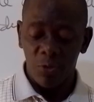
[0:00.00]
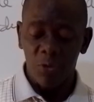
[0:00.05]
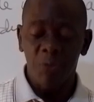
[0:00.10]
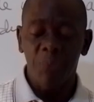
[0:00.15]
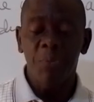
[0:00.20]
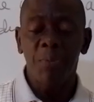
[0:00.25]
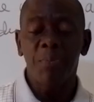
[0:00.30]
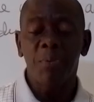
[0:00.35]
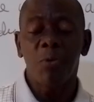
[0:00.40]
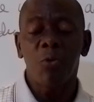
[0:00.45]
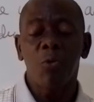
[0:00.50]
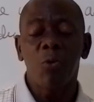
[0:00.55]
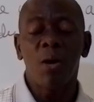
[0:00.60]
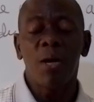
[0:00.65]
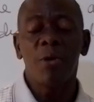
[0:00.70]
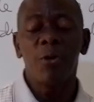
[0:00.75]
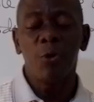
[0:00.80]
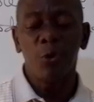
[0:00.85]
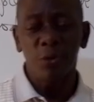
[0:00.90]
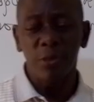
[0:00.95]
those people who
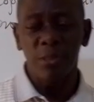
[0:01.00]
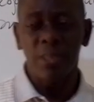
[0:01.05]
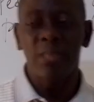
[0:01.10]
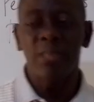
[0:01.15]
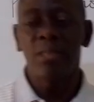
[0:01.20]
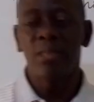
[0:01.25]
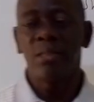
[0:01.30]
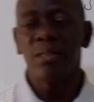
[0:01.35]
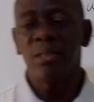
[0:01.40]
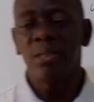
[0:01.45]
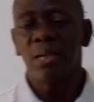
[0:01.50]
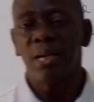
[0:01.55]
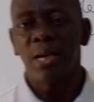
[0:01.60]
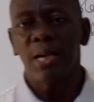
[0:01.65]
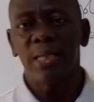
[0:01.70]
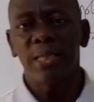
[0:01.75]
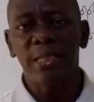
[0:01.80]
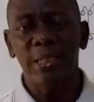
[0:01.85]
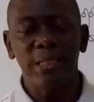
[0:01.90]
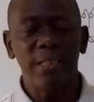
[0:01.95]
are not
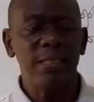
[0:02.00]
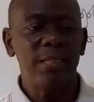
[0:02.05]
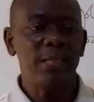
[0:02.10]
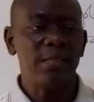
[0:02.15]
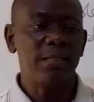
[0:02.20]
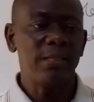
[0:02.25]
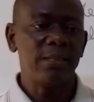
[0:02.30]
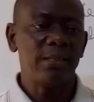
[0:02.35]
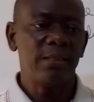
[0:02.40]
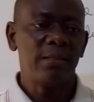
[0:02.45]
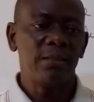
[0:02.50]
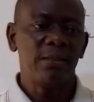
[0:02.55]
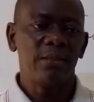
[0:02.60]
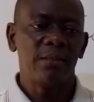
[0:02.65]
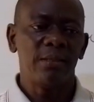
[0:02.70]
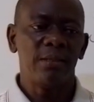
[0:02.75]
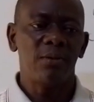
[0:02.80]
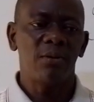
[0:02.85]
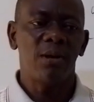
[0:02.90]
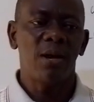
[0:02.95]
addicted,
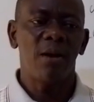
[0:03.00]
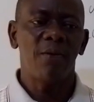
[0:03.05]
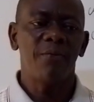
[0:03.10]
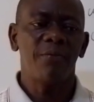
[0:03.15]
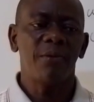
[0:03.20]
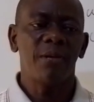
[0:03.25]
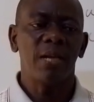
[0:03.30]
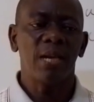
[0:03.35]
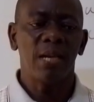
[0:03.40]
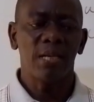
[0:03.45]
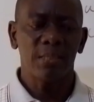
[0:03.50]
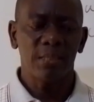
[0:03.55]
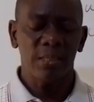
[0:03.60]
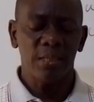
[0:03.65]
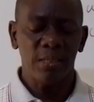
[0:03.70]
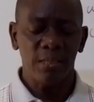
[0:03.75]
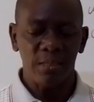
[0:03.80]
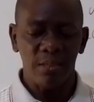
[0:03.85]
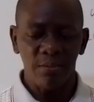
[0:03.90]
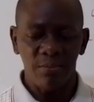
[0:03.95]
you have
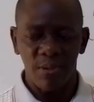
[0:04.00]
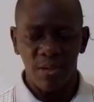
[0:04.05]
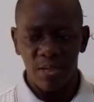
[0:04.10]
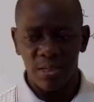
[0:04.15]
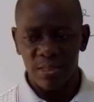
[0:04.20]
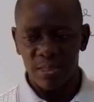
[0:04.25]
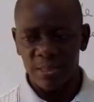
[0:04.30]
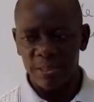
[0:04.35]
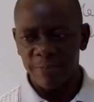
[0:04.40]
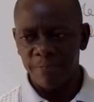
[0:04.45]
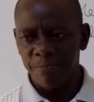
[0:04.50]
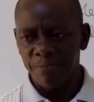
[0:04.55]
elastic demand.